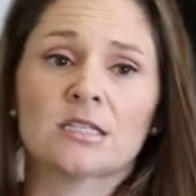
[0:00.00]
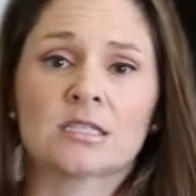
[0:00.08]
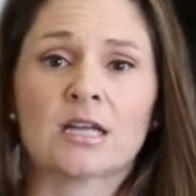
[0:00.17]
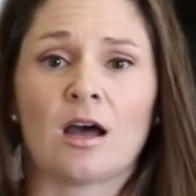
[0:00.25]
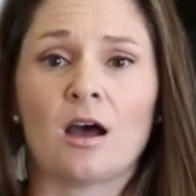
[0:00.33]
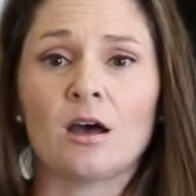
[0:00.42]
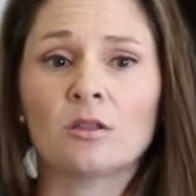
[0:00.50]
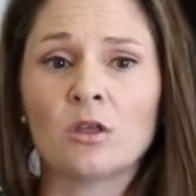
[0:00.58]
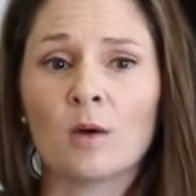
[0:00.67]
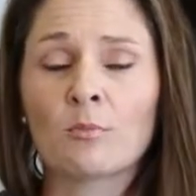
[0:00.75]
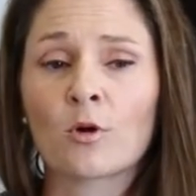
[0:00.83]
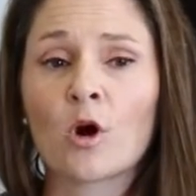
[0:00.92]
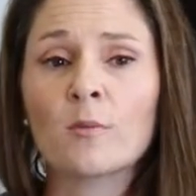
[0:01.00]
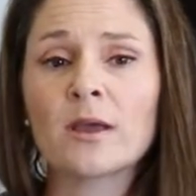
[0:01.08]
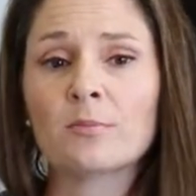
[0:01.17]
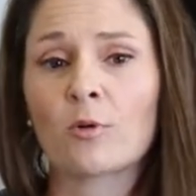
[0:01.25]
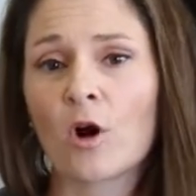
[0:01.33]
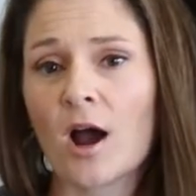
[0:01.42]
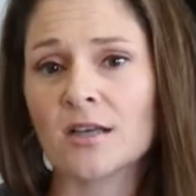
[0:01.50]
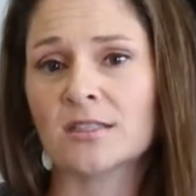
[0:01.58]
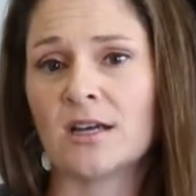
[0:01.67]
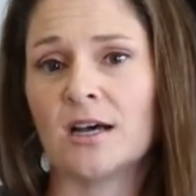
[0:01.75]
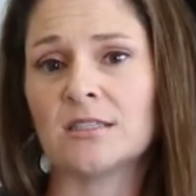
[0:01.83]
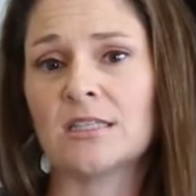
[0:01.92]
is that a probate
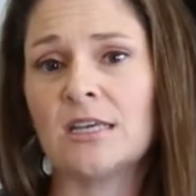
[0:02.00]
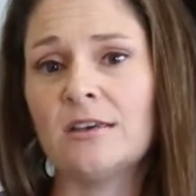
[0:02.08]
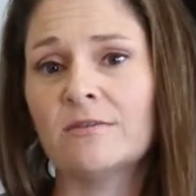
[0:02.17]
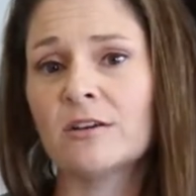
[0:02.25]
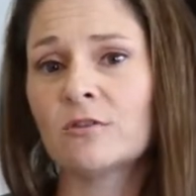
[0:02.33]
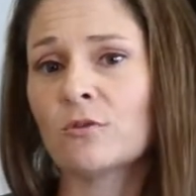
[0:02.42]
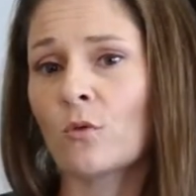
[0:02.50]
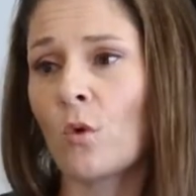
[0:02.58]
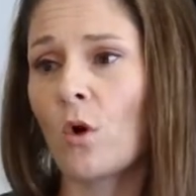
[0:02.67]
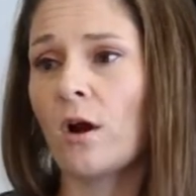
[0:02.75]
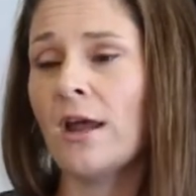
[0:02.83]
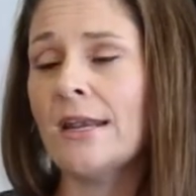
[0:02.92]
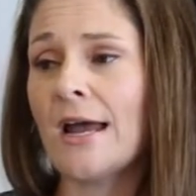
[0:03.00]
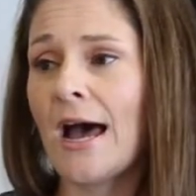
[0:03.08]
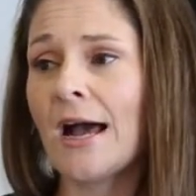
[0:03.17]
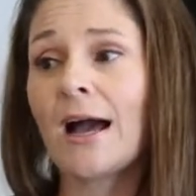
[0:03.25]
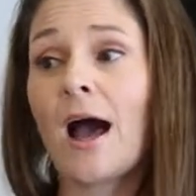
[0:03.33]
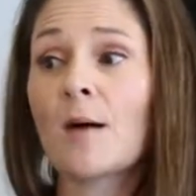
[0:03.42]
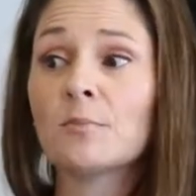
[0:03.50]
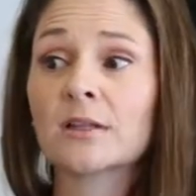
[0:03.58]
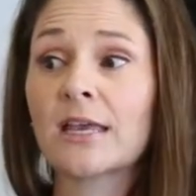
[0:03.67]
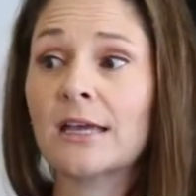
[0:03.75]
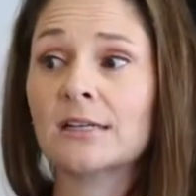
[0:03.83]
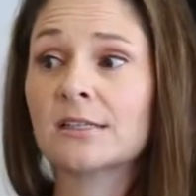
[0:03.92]
process, even for a
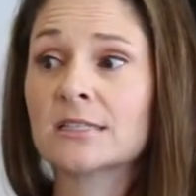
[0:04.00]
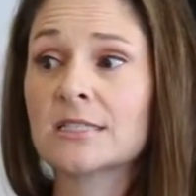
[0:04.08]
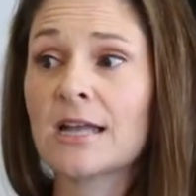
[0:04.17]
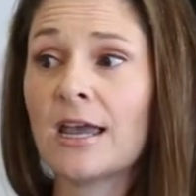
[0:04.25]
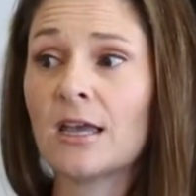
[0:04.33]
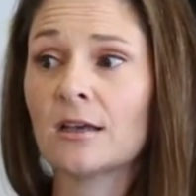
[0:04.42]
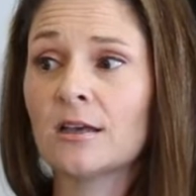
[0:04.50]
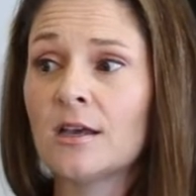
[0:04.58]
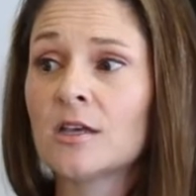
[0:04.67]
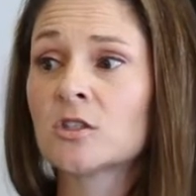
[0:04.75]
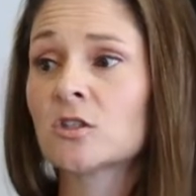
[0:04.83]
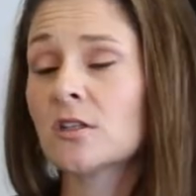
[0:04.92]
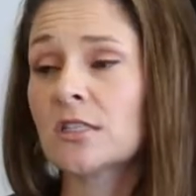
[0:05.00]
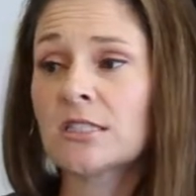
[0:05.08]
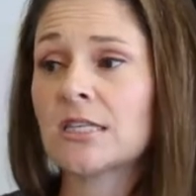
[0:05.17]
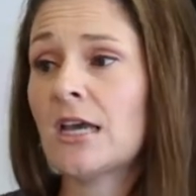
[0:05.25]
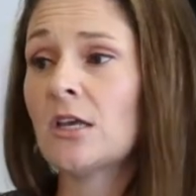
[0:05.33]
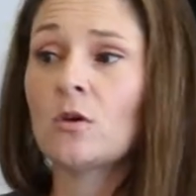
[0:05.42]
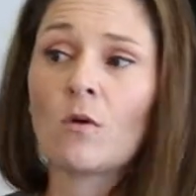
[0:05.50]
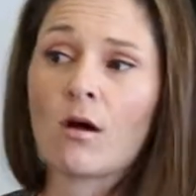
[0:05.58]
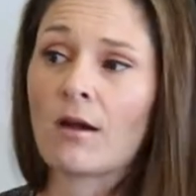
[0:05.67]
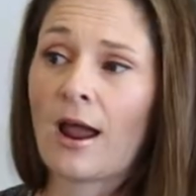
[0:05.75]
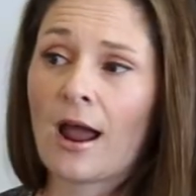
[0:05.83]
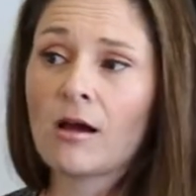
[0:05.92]
non-complicated estate, so let's say you
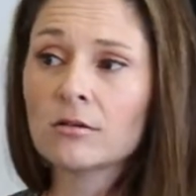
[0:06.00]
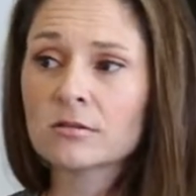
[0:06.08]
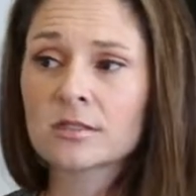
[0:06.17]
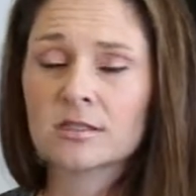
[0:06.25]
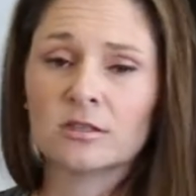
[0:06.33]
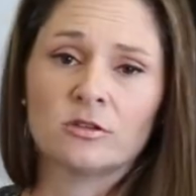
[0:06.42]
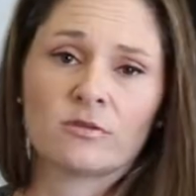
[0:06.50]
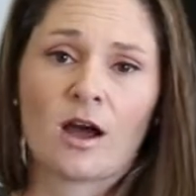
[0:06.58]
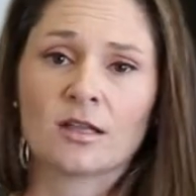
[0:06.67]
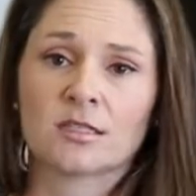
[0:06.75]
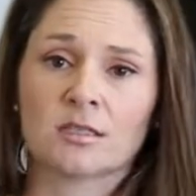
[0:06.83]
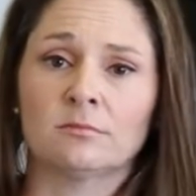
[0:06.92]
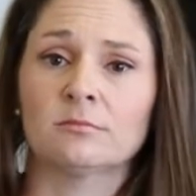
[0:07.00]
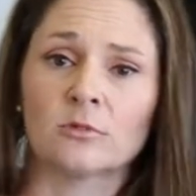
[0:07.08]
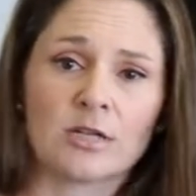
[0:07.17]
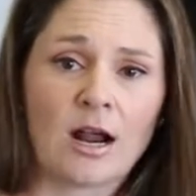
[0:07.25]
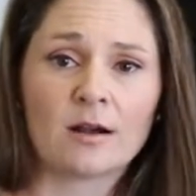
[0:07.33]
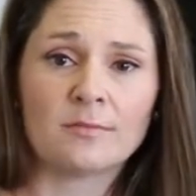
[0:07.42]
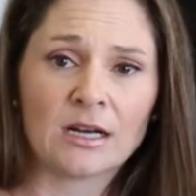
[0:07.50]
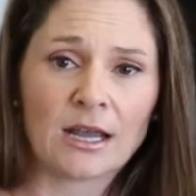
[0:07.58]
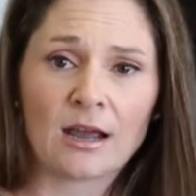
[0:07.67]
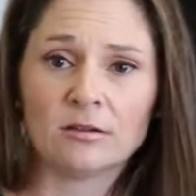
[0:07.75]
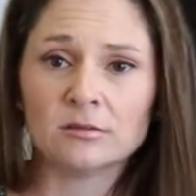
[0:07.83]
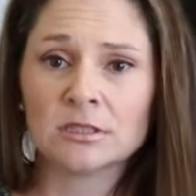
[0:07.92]
own a house and you've got some retirement
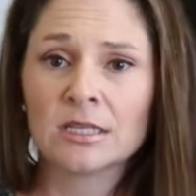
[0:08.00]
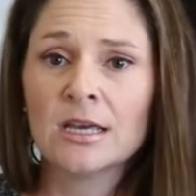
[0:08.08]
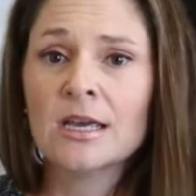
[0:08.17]
accounts,